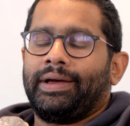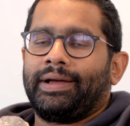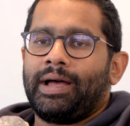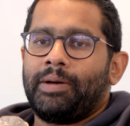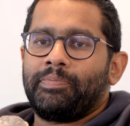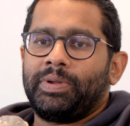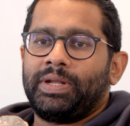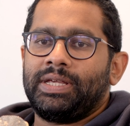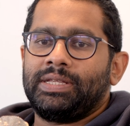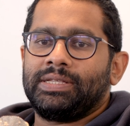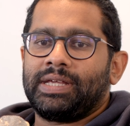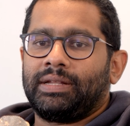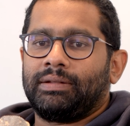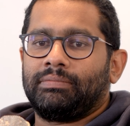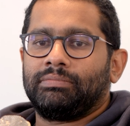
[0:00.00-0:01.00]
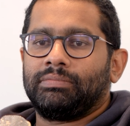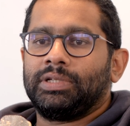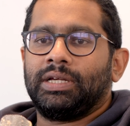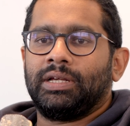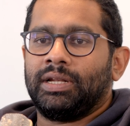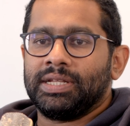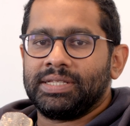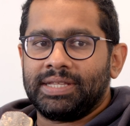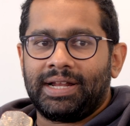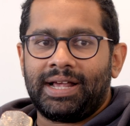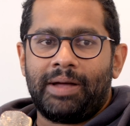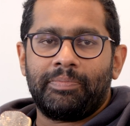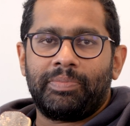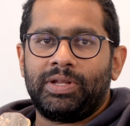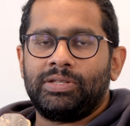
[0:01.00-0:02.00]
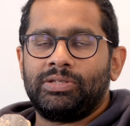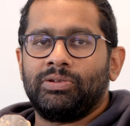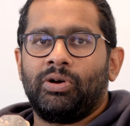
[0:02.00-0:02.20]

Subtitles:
companies and listed companies.